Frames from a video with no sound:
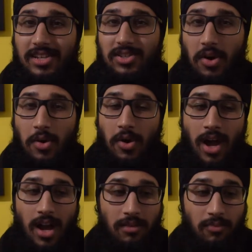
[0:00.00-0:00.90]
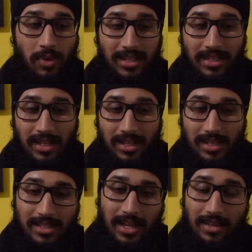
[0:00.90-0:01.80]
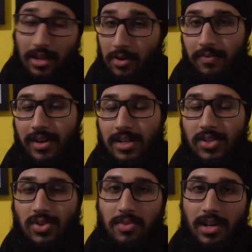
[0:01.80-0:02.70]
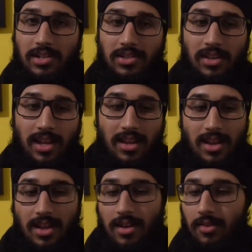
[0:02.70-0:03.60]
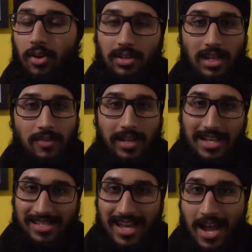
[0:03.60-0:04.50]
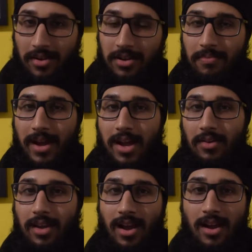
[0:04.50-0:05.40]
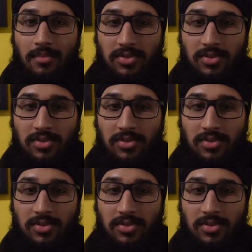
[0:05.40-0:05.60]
so what they did is that they couldn't find a distributor, so they got DVDs out and about.